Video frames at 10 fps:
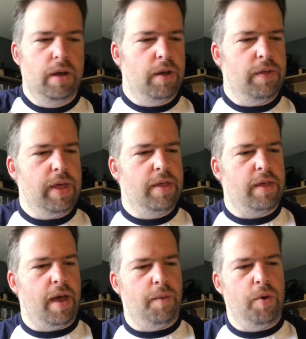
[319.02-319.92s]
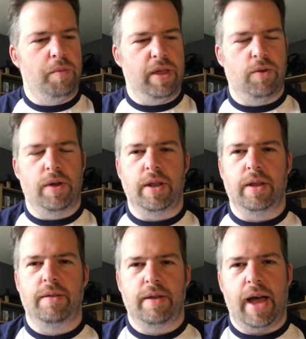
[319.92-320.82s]
Now these I will be
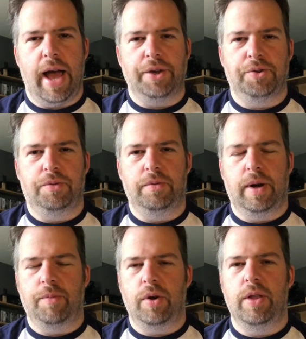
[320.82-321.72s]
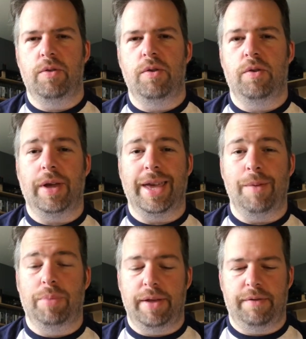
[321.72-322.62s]
doing I'm going to do sort of
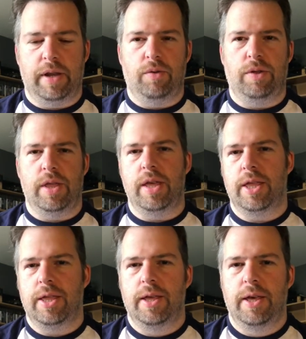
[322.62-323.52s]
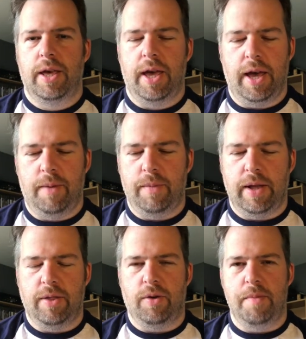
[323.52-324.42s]
gameplay videos of these
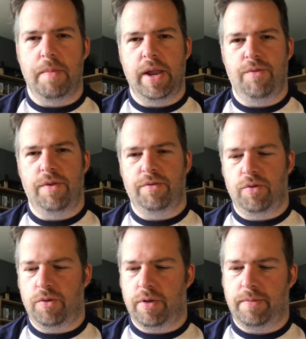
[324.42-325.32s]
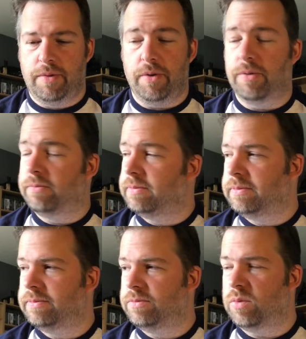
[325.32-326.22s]
and sort of mini reviews, so
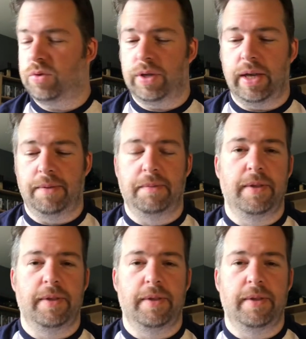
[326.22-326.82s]
we'll see.